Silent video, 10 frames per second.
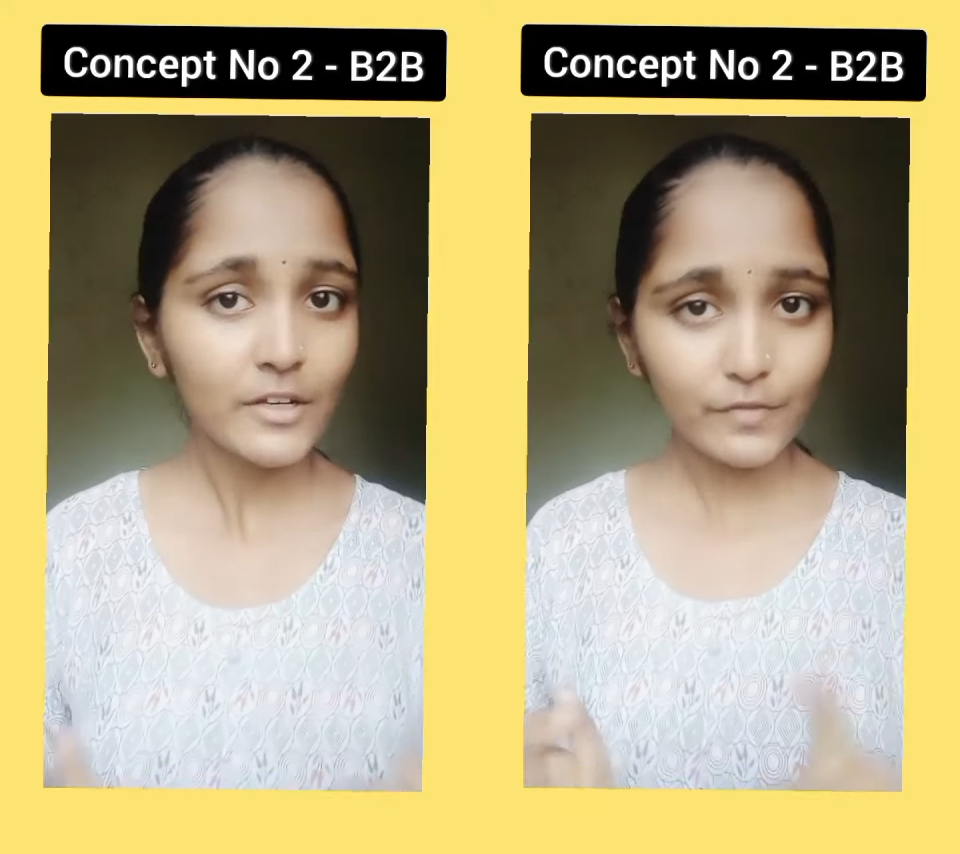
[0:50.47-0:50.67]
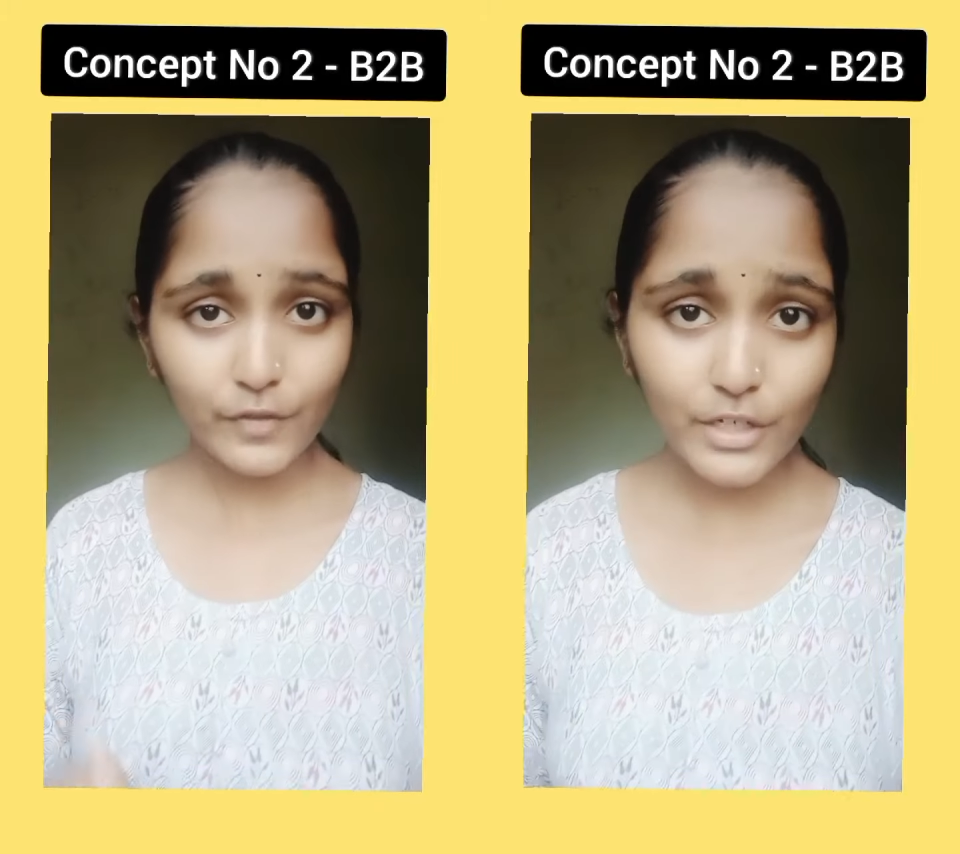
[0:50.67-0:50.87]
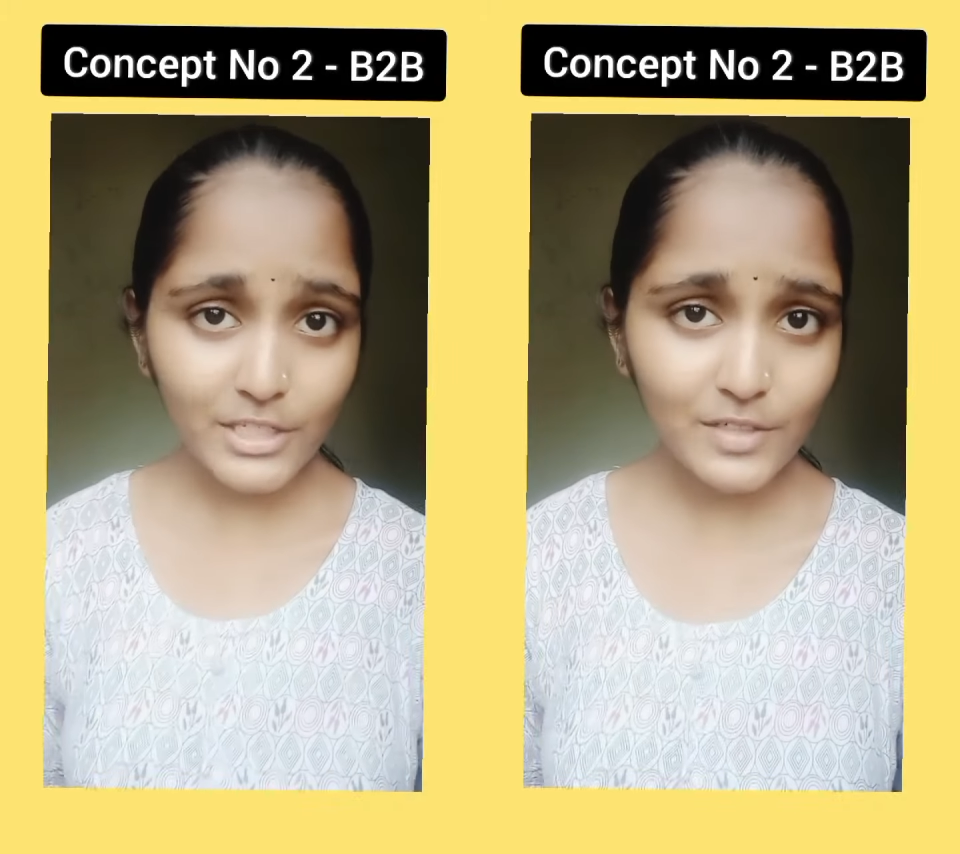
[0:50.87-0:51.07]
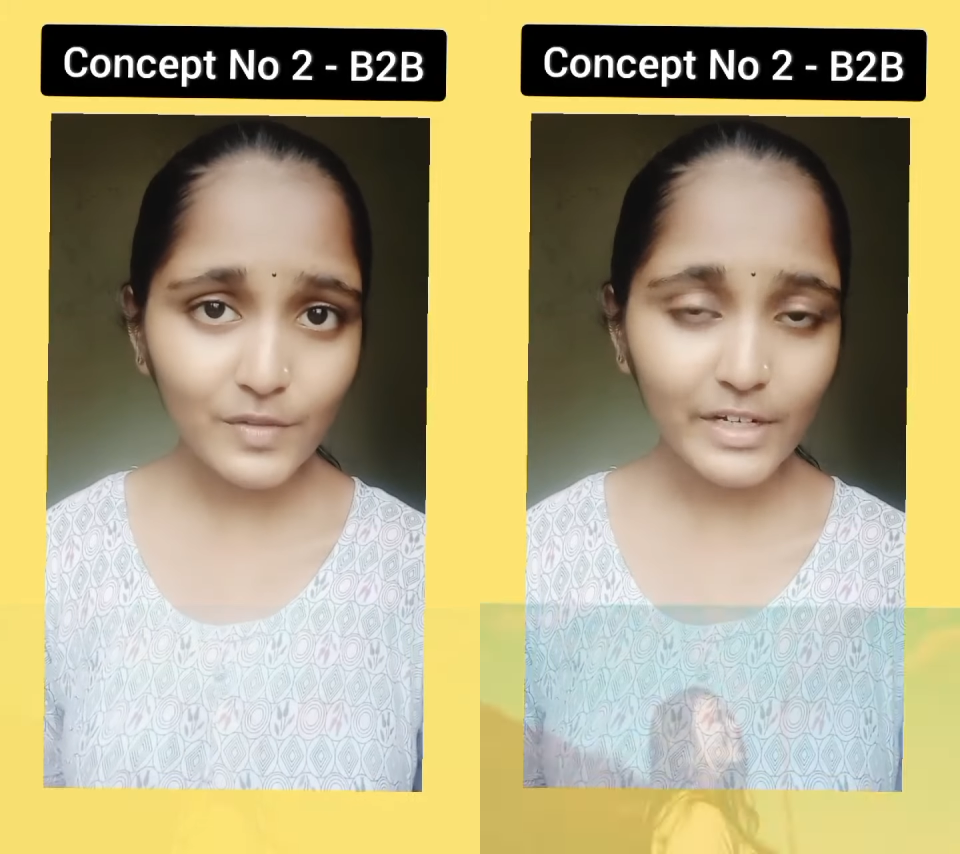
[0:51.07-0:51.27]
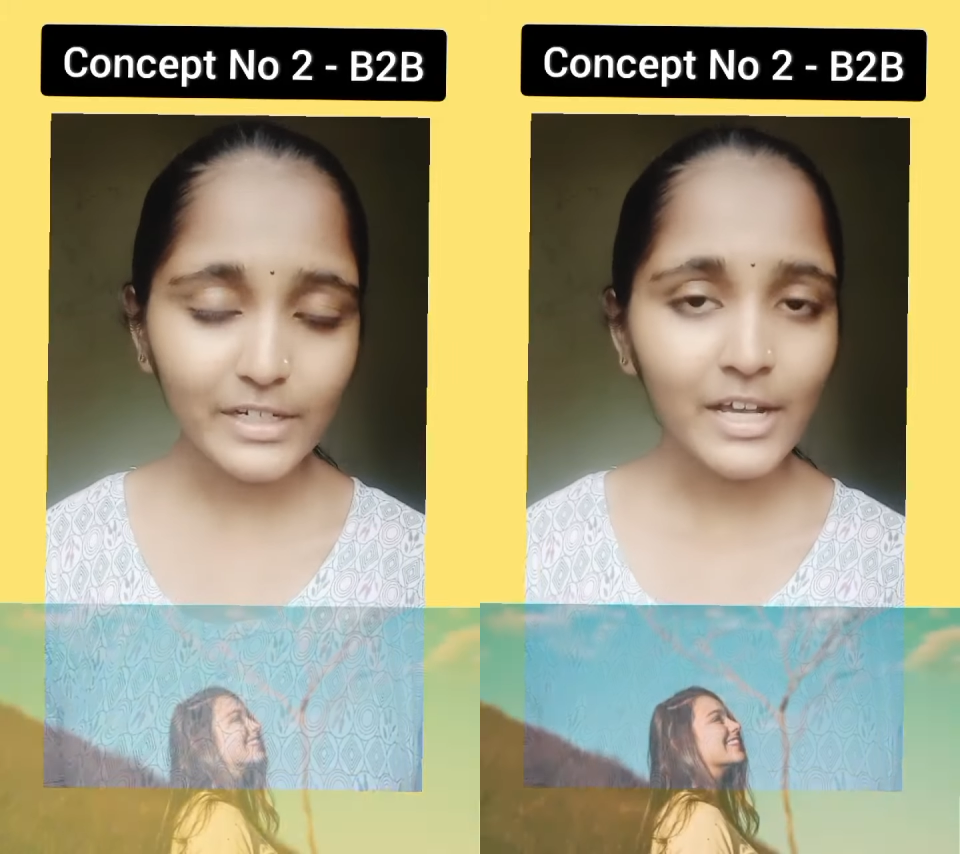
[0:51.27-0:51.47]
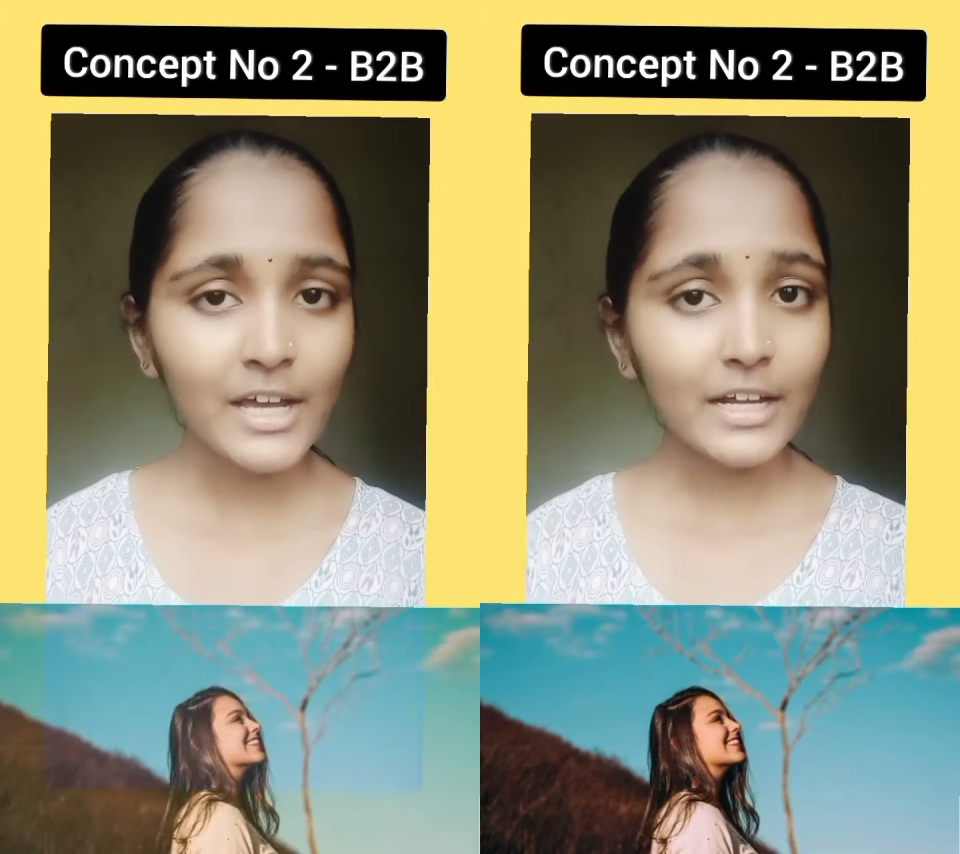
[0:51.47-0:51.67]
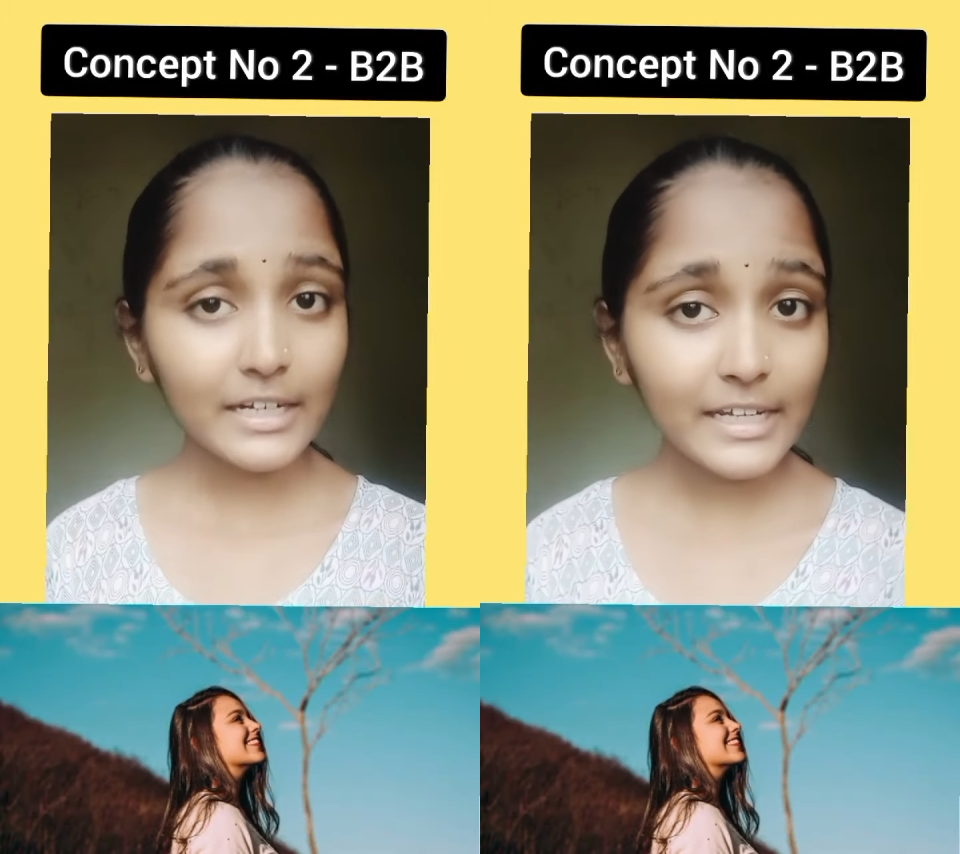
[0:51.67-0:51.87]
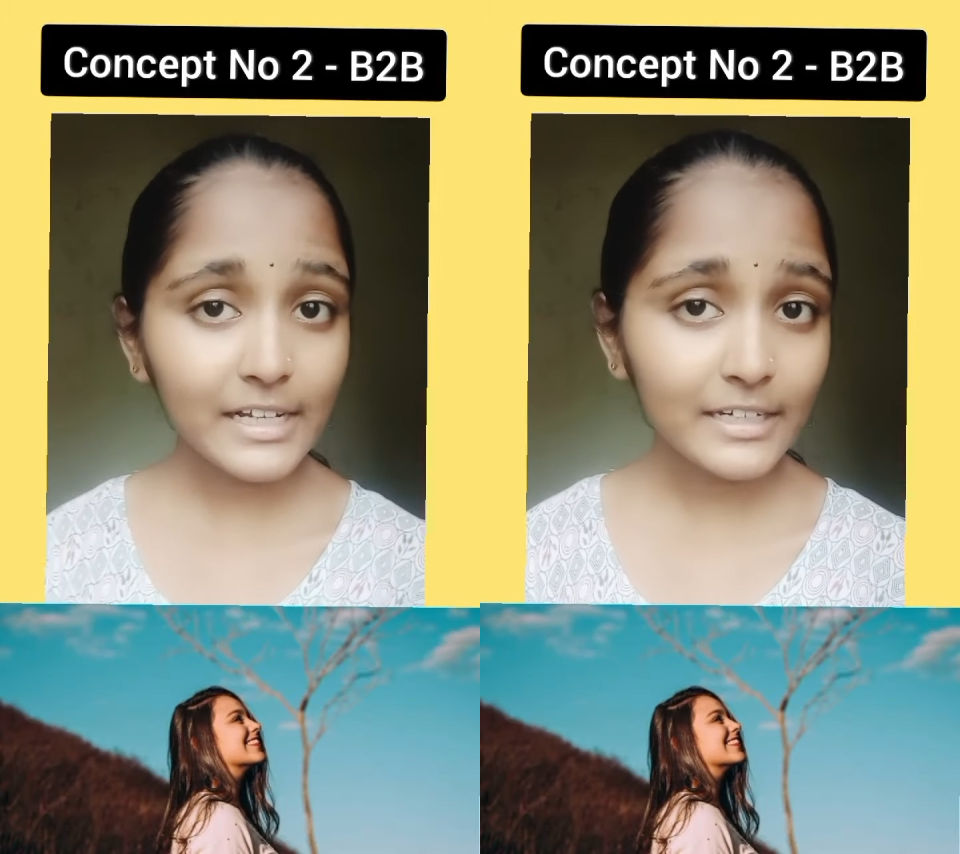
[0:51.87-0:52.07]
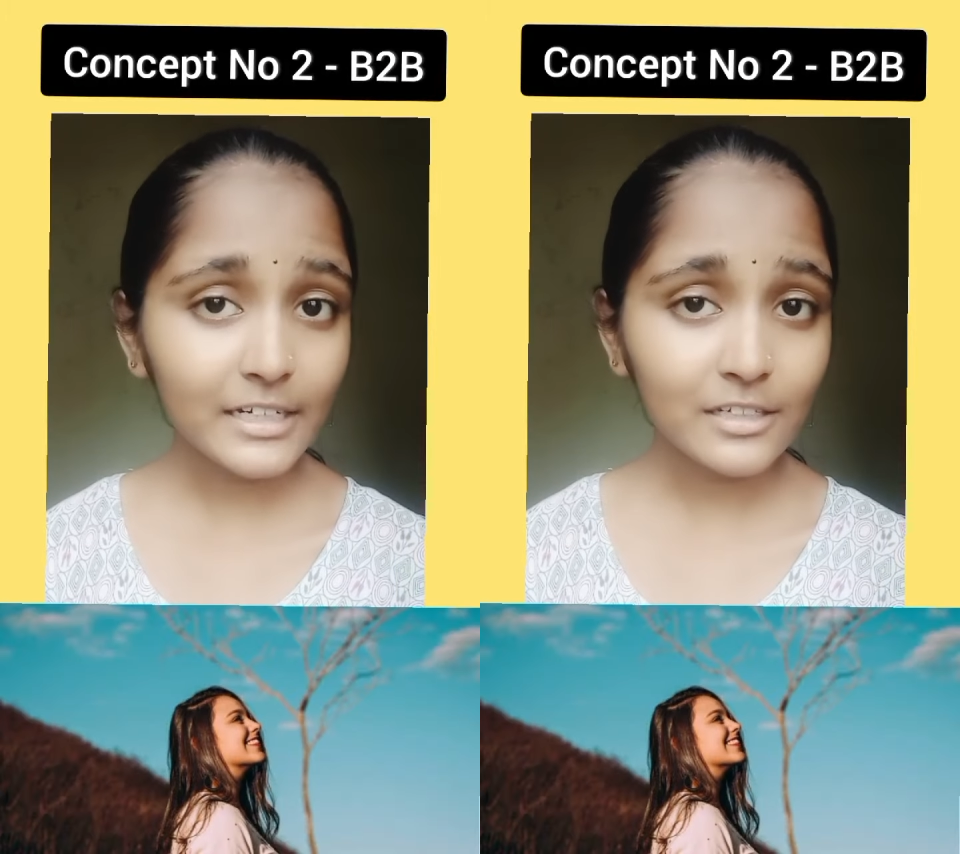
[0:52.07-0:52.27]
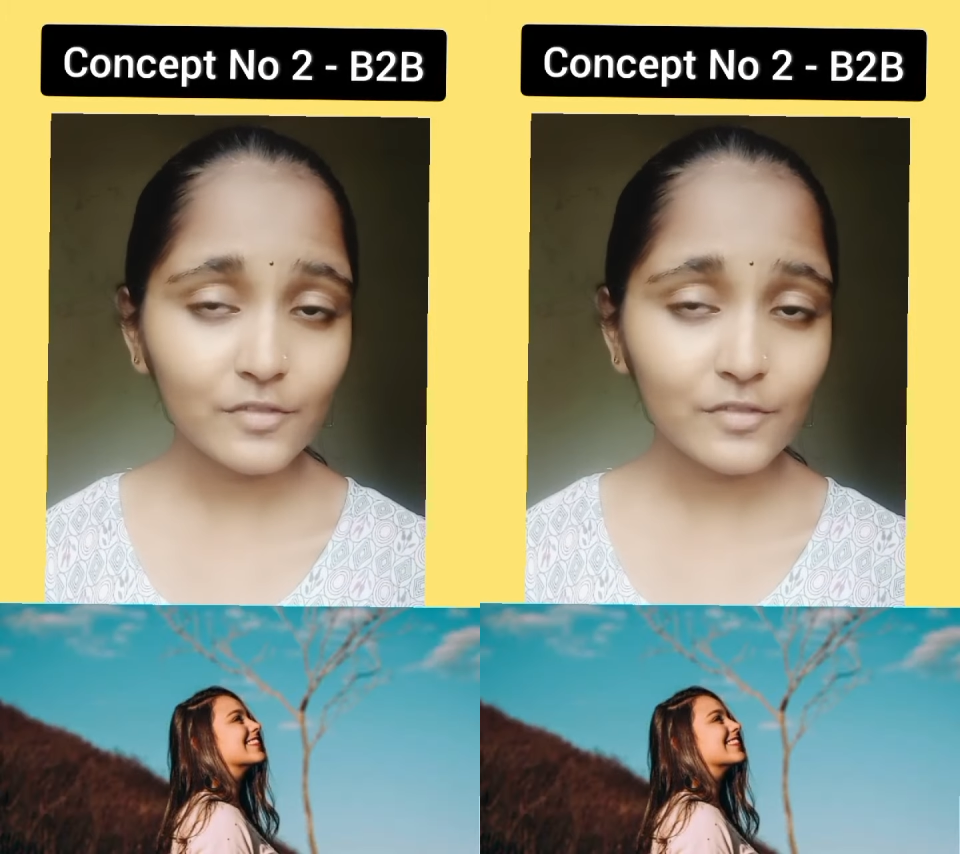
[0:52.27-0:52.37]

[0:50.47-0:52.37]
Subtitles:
First one, reconnect